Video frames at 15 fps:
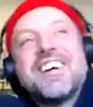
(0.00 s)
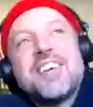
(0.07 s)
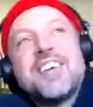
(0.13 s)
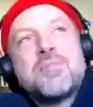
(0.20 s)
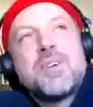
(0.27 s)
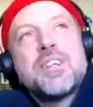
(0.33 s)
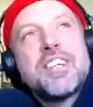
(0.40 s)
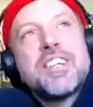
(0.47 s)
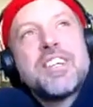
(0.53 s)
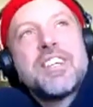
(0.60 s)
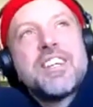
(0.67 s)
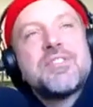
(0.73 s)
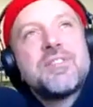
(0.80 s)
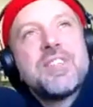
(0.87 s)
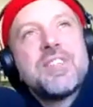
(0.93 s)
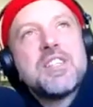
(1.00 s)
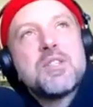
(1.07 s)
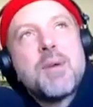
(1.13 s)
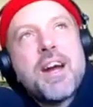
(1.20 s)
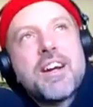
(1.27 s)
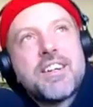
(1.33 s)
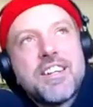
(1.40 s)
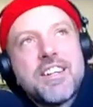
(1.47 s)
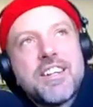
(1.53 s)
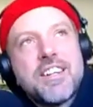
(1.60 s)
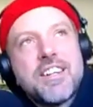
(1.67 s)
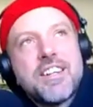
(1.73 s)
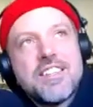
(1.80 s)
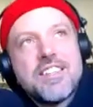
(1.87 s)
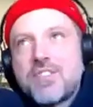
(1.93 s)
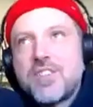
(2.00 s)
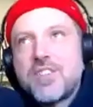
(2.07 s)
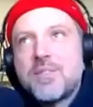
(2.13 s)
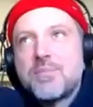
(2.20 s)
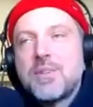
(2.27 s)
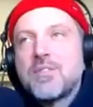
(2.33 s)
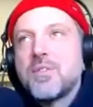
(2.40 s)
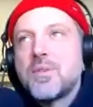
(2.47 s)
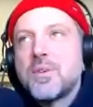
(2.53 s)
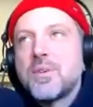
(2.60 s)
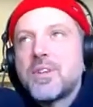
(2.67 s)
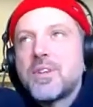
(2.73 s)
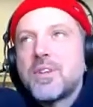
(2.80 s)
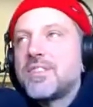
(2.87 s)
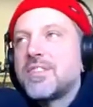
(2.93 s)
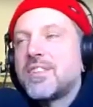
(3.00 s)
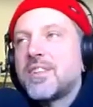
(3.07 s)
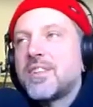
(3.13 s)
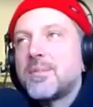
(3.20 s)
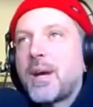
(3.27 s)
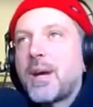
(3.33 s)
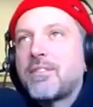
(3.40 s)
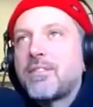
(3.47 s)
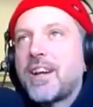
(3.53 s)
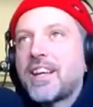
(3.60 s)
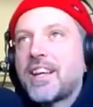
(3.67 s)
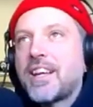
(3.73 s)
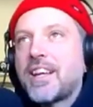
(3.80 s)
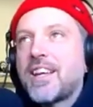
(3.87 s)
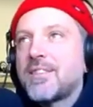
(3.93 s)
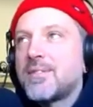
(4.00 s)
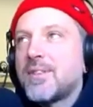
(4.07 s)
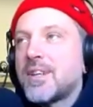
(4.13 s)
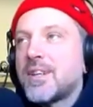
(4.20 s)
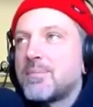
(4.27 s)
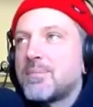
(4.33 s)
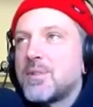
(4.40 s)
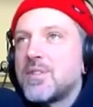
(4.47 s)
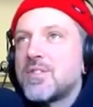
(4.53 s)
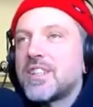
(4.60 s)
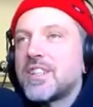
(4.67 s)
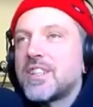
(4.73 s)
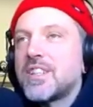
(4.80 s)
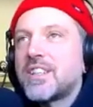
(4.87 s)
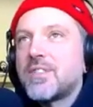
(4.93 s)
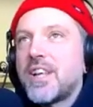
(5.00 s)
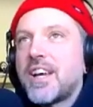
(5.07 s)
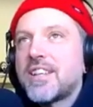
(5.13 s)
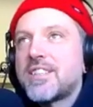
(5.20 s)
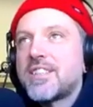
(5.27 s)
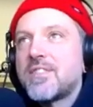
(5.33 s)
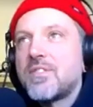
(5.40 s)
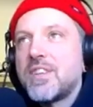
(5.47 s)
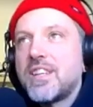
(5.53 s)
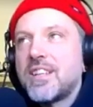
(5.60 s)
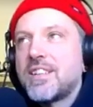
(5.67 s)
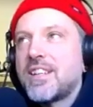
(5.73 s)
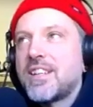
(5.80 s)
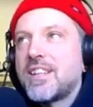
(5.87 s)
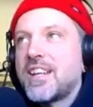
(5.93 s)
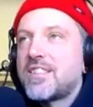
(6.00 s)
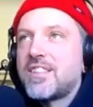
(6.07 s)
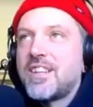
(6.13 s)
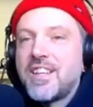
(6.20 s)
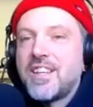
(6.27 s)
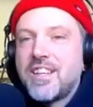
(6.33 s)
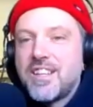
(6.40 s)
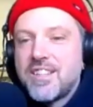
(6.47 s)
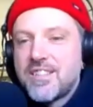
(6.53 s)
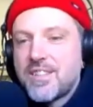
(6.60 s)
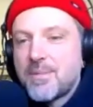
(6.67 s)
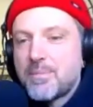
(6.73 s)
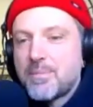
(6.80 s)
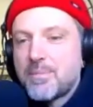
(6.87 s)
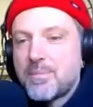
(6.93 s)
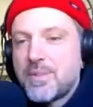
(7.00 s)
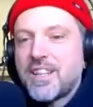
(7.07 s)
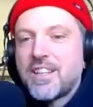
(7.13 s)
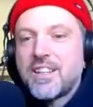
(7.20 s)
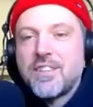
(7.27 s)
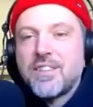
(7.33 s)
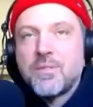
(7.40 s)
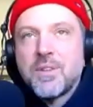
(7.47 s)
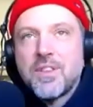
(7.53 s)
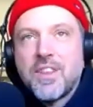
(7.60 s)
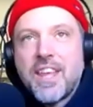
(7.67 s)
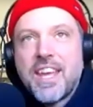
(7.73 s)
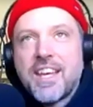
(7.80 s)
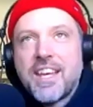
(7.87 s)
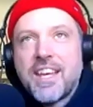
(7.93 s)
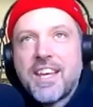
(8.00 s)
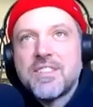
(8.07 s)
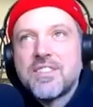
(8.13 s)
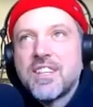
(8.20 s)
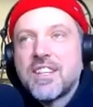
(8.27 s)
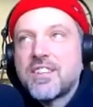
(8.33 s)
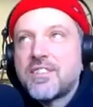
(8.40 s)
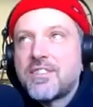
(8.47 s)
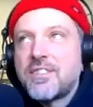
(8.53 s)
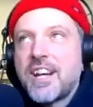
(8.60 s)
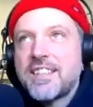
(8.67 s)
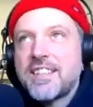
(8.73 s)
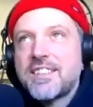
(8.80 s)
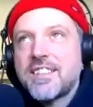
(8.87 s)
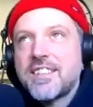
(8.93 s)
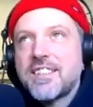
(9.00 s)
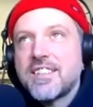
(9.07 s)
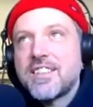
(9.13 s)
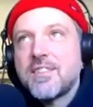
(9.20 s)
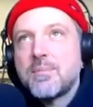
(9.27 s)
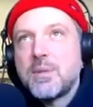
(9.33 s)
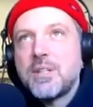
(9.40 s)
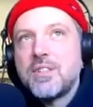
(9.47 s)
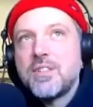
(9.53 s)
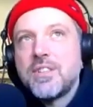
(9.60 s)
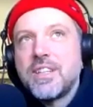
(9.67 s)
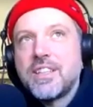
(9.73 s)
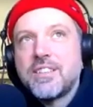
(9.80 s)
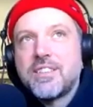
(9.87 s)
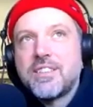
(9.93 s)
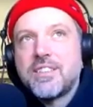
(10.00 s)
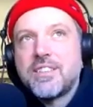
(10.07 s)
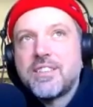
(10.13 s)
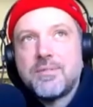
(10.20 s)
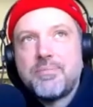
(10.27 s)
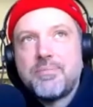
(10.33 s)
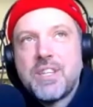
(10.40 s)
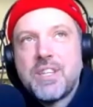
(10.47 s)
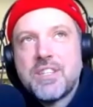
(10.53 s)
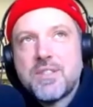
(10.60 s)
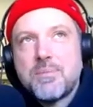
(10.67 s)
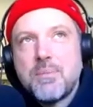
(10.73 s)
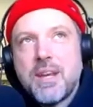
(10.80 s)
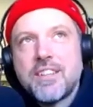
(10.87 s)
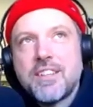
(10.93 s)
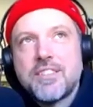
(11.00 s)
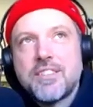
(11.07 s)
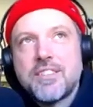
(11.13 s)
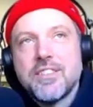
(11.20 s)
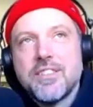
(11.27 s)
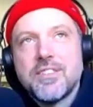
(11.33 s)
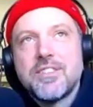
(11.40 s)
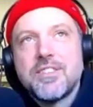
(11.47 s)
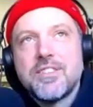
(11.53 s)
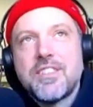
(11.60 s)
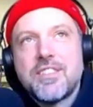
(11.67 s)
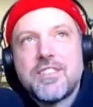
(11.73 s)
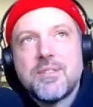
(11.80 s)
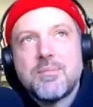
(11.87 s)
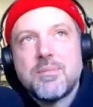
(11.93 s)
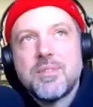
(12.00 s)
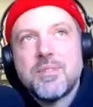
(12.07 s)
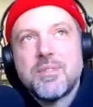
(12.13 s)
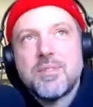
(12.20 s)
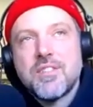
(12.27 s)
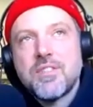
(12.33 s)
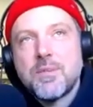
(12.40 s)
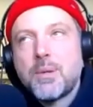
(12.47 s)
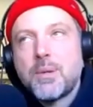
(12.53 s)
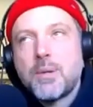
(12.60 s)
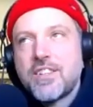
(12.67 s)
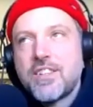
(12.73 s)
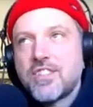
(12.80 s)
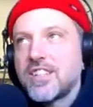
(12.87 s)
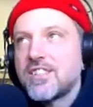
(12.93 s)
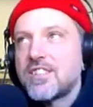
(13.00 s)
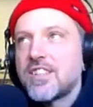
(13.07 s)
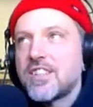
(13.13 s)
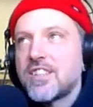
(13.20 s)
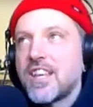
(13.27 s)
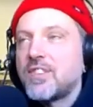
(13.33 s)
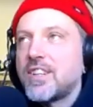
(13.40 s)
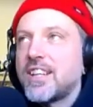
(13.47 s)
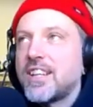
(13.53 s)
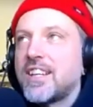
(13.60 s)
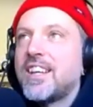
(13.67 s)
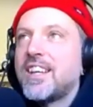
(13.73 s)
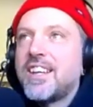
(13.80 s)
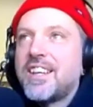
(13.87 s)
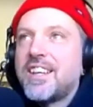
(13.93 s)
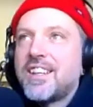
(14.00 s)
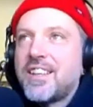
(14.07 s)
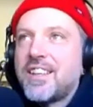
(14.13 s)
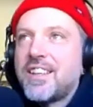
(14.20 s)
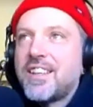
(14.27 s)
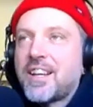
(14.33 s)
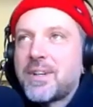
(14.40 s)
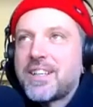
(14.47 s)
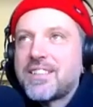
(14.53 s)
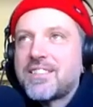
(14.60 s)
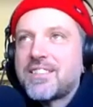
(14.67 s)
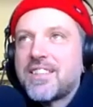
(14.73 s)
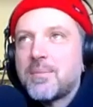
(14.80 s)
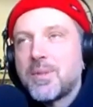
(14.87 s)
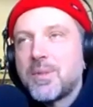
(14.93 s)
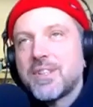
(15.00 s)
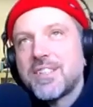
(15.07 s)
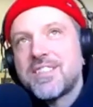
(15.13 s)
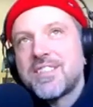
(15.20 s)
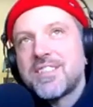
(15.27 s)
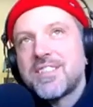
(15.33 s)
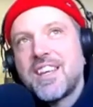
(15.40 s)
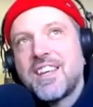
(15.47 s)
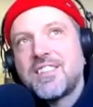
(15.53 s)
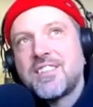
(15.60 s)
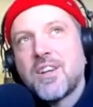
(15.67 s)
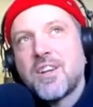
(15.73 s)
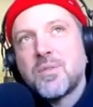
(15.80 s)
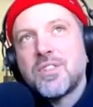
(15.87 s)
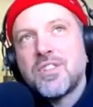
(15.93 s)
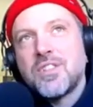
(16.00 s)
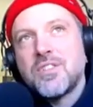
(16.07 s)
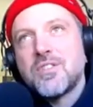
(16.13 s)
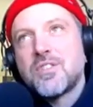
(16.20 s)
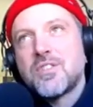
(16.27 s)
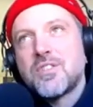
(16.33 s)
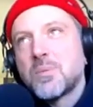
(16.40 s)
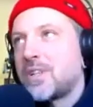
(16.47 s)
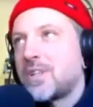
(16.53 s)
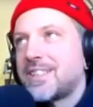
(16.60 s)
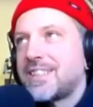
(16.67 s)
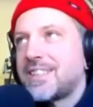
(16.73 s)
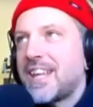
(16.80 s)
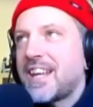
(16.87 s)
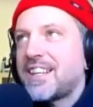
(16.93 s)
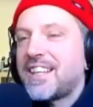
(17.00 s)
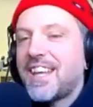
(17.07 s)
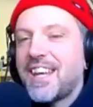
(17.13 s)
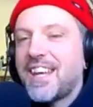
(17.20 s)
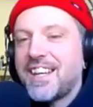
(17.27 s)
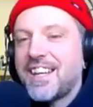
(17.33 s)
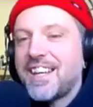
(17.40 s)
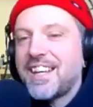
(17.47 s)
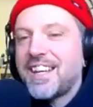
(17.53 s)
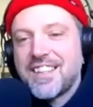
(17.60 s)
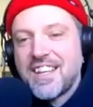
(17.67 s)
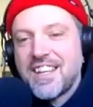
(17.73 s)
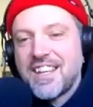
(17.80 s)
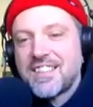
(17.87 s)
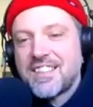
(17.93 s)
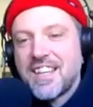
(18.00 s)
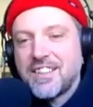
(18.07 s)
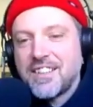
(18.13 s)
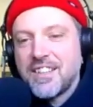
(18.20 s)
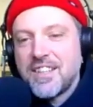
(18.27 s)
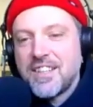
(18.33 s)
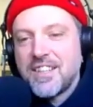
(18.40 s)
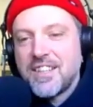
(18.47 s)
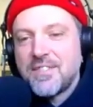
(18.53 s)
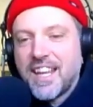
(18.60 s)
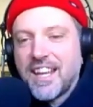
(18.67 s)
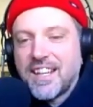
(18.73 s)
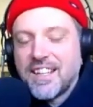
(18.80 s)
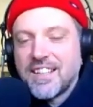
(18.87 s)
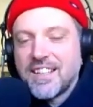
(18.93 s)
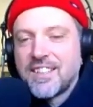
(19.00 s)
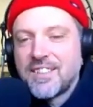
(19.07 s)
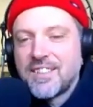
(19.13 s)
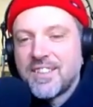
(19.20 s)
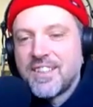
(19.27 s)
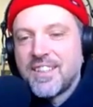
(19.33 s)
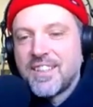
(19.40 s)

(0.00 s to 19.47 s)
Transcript: I'm really inspired, as I've mentioned before, to by reggae music and philosophy, and that's something that with language that the Rastas have been doing to dismantle systems of oppression and slavery. Like one example is they don't use the word dedicated; they say livicated.